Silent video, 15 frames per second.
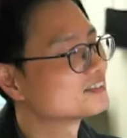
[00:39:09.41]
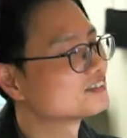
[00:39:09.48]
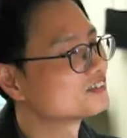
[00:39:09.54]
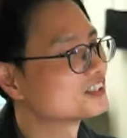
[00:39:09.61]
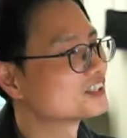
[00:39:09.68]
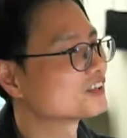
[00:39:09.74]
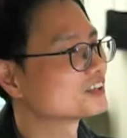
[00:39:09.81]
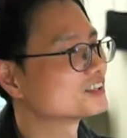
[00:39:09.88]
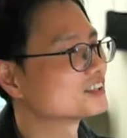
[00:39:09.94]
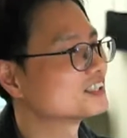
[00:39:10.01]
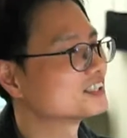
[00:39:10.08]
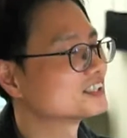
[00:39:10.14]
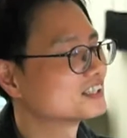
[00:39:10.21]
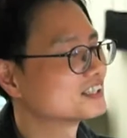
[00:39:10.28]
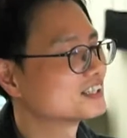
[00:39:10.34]

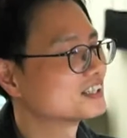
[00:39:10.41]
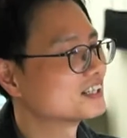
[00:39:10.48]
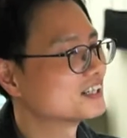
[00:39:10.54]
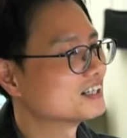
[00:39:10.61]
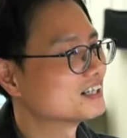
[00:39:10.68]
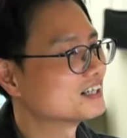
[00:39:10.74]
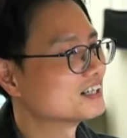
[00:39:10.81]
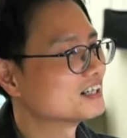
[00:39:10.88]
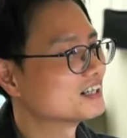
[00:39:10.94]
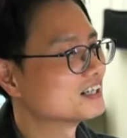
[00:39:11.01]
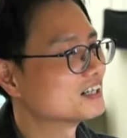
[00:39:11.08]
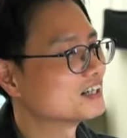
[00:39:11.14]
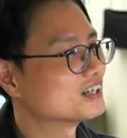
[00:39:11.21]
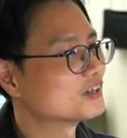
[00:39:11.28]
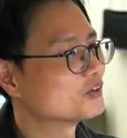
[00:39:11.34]
regarding
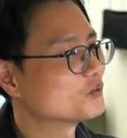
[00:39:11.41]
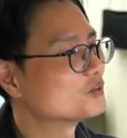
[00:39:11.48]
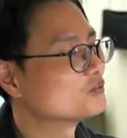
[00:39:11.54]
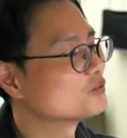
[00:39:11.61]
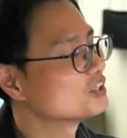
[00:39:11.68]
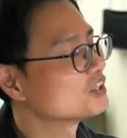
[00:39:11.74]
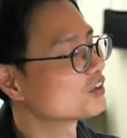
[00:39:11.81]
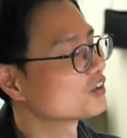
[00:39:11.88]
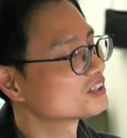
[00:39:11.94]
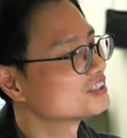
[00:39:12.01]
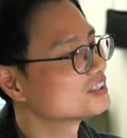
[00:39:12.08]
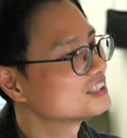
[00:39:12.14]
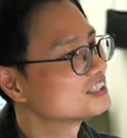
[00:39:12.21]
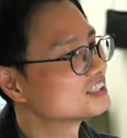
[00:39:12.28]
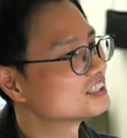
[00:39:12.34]
when we are
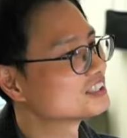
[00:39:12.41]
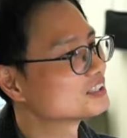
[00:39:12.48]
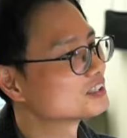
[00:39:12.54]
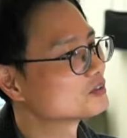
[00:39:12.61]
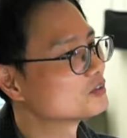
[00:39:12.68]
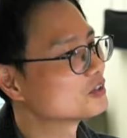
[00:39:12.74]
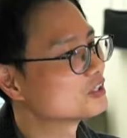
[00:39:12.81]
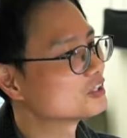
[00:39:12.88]
teaching